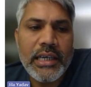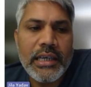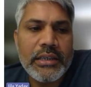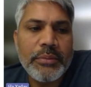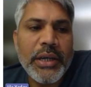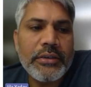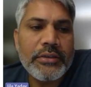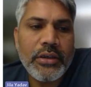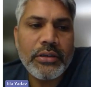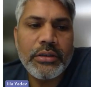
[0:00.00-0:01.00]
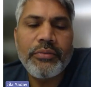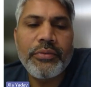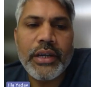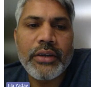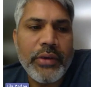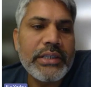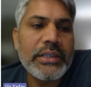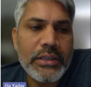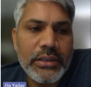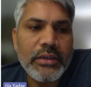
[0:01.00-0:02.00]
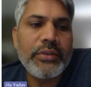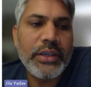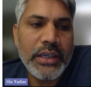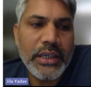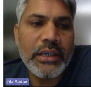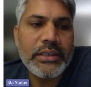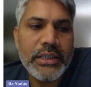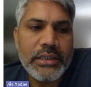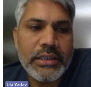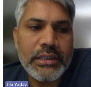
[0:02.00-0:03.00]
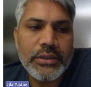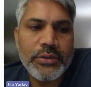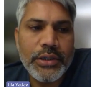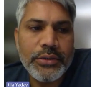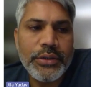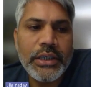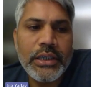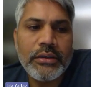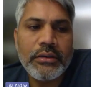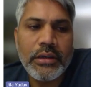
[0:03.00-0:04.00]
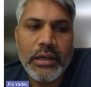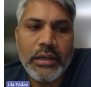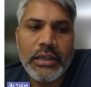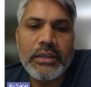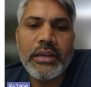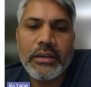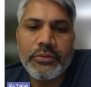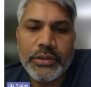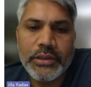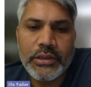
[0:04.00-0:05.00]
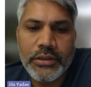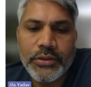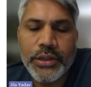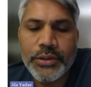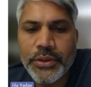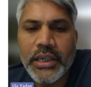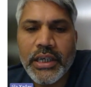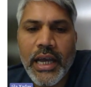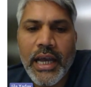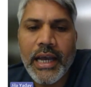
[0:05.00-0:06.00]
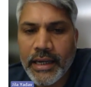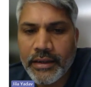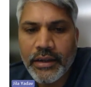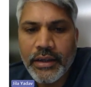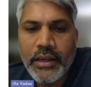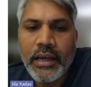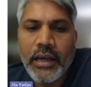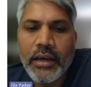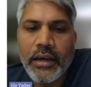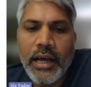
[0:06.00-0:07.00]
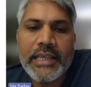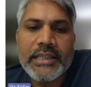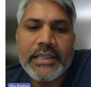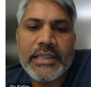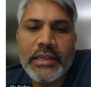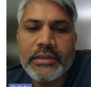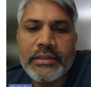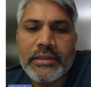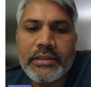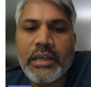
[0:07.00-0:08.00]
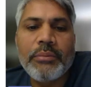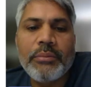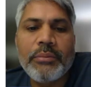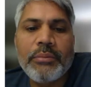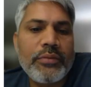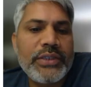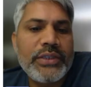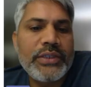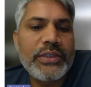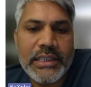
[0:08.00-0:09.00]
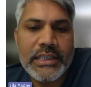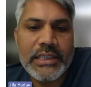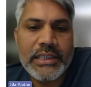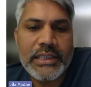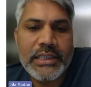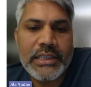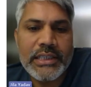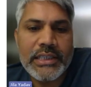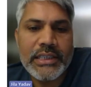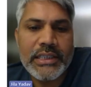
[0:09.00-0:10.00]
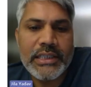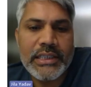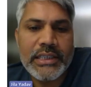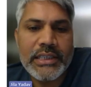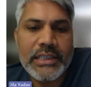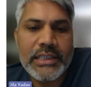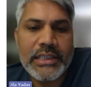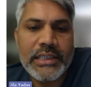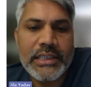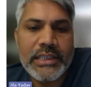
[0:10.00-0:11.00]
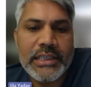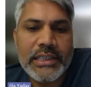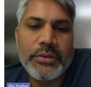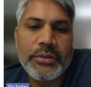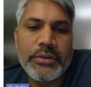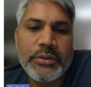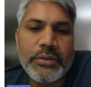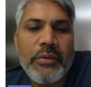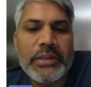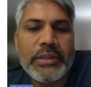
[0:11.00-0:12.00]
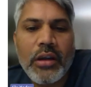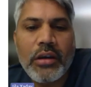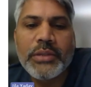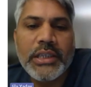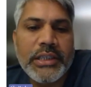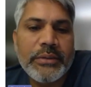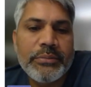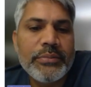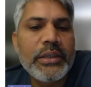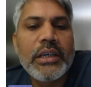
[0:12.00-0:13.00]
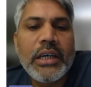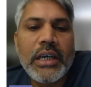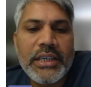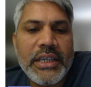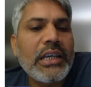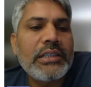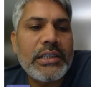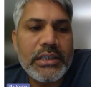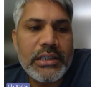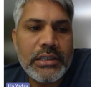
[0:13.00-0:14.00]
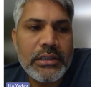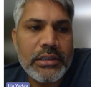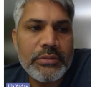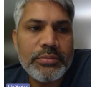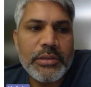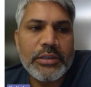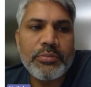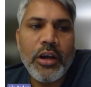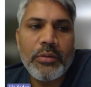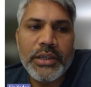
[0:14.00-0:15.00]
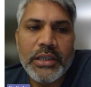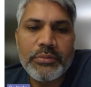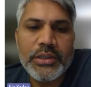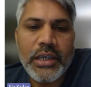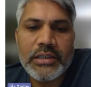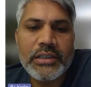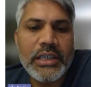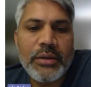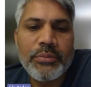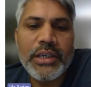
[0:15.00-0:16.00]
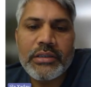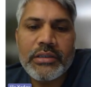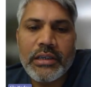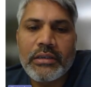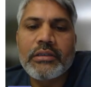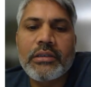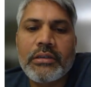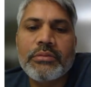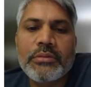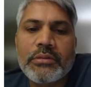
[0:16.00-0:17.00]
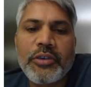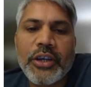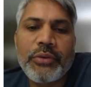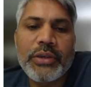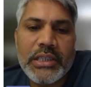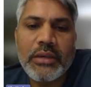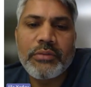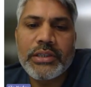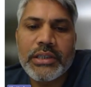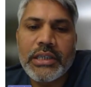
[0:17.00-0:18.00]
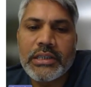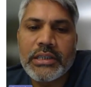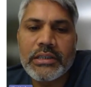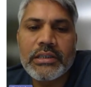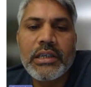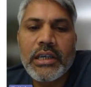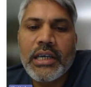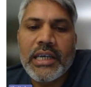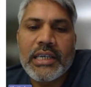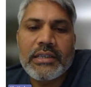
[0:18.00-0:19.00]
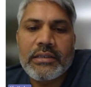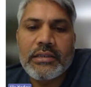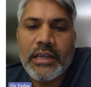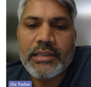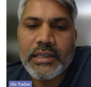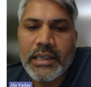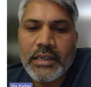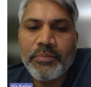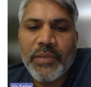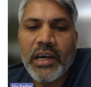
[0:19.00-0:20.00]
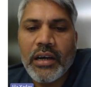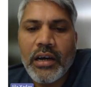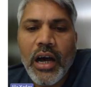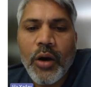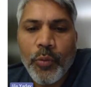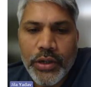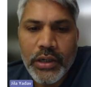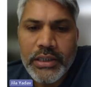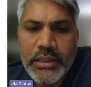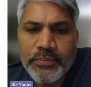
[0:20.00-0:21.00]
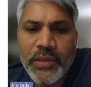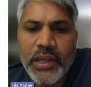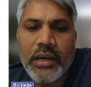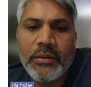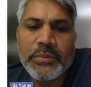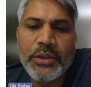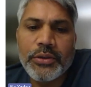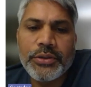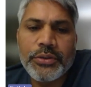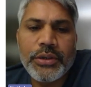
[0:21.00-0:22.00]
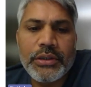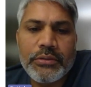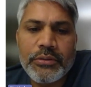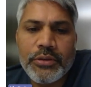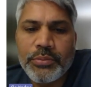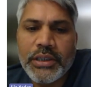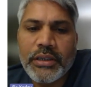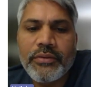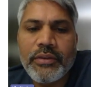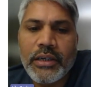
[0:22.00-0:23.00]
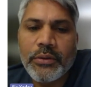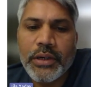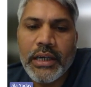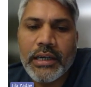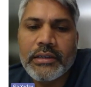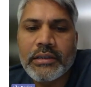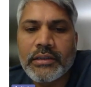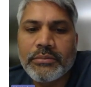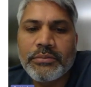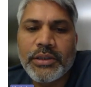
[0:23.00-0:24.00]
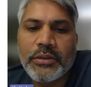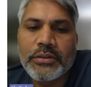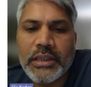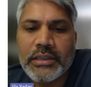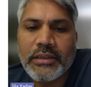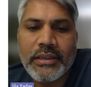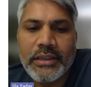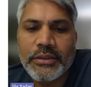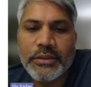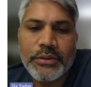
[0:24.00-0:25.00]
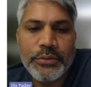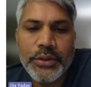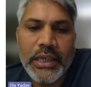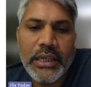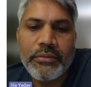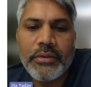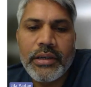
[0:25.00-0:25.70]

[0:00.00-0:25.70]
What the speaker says: depends on the frequency of the data changes you are doing, Delta conversions you are doing, and as well as the amount of changes which is happening in your environment. So if you have a small, medium data changes, a small, medium-sized database, and the frequency of the changes is, let's say, hourly, you could be roughly looking at the 600 to 2K